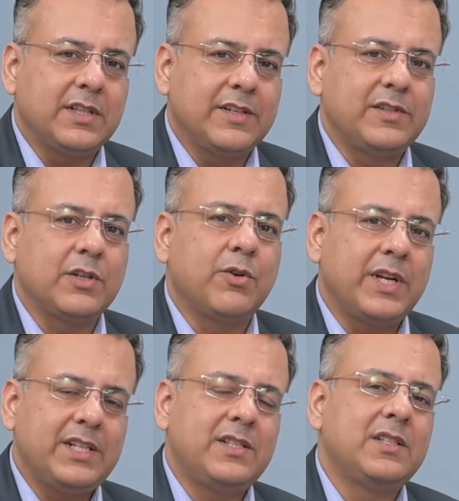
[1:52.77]
gives a
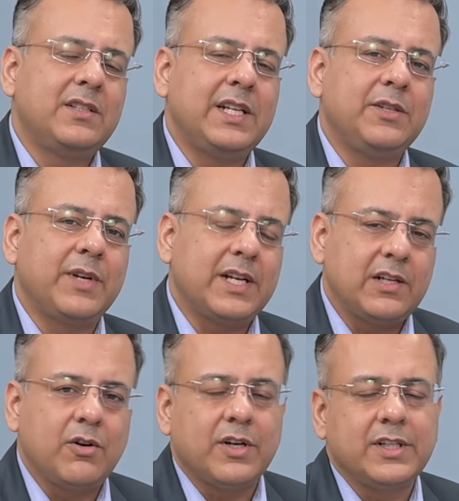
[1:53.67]
quotation, then you get
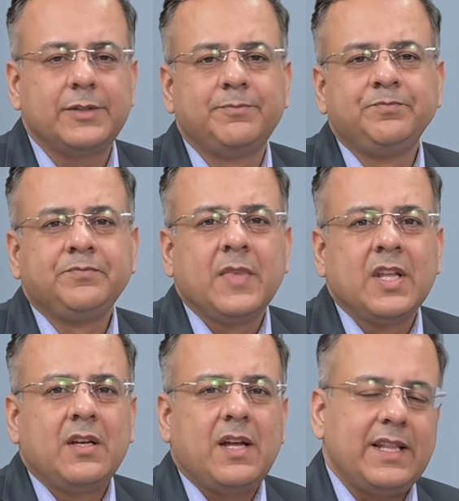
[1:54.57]
an order,
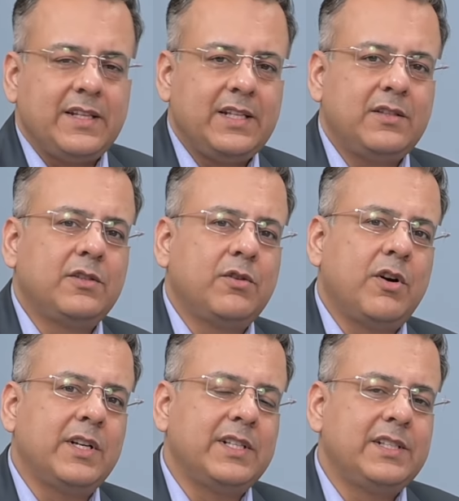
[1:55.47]
and then the
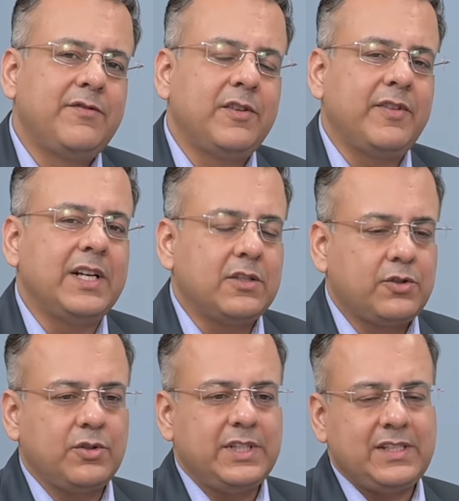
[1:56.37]
order is fulfilled.
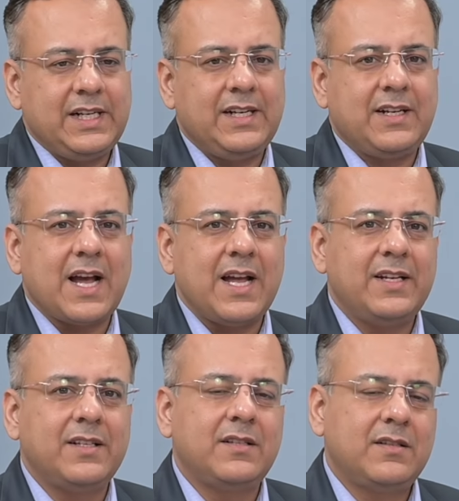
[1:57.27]
So this
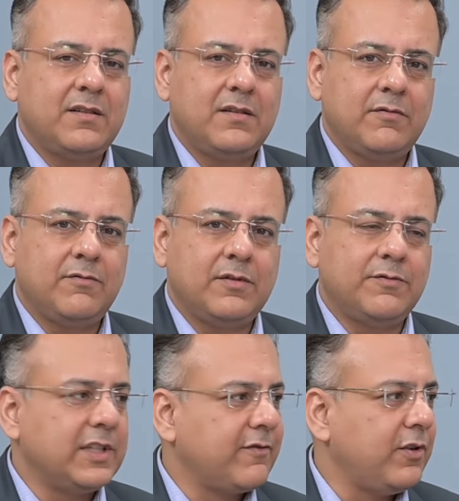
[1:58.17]
entire
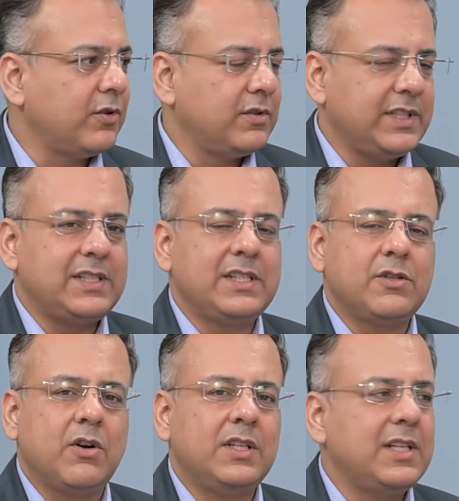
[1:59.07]
workflow, this is
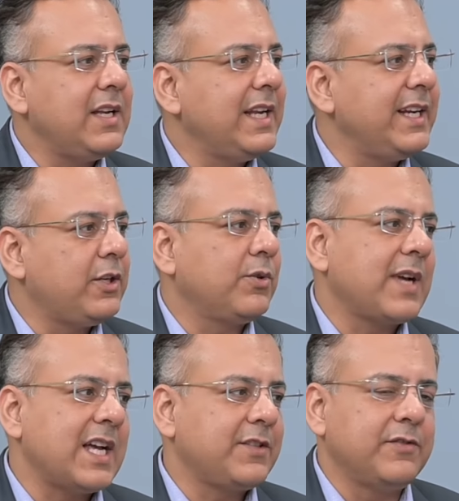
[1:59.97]
called the lead to
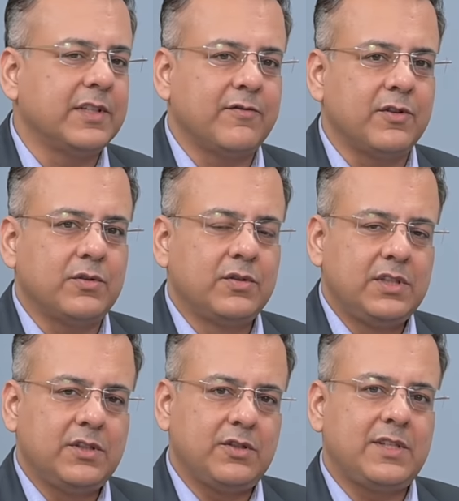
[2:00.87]
cash workflow.
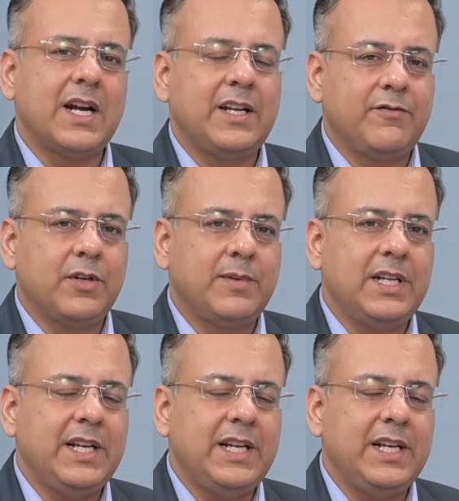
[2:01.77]
So starting from a